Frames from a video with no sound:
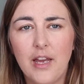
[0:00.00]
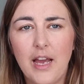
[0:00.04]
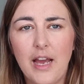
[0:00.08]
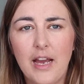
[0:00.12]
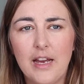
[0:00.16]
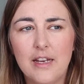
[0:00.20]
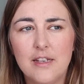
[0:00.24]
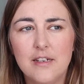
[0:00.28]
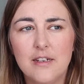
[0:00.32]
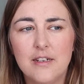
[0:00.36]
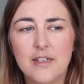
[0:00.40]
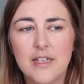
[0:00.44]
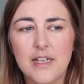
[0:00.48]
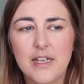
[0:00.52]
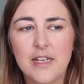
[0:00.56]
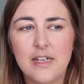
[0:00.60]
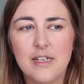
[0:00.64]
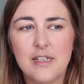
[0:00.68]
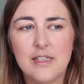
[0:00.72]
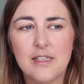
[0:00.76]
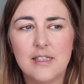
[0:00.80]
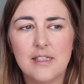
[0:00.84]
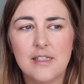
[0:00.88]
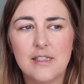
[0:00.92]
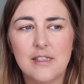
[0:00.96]
and
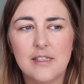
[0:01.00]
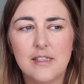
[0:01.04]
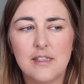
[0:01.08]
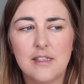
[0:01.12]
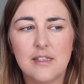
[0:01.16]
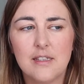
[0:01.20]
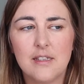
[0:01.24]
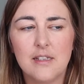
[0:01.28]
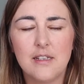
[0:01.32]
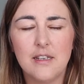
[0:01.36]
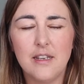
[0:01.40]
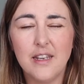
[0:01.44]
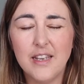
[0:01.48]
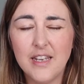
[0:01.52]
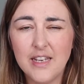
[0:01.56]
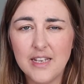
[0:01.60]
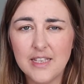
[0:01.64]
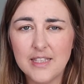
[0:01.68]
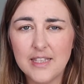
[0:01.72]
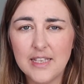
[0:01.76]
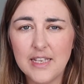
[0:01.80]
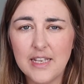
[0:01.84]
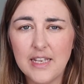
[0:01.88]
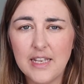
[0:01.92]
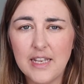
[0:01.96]
it's
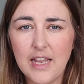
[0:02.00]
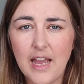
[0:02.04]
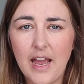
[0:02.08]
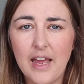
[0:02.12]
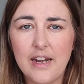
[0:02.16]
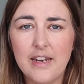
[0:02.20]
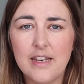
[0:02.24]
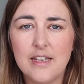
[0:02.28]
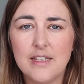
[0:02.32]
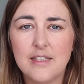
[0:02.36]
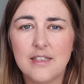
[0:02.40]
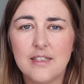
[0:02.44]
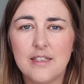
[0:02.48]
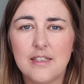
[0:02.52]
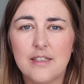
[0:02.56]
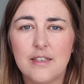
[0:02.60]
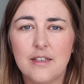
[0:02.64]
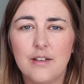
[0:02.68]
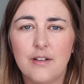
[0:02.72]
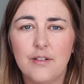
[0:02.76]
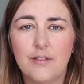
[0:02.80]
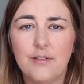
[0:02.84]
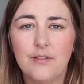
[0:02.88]
easy and it's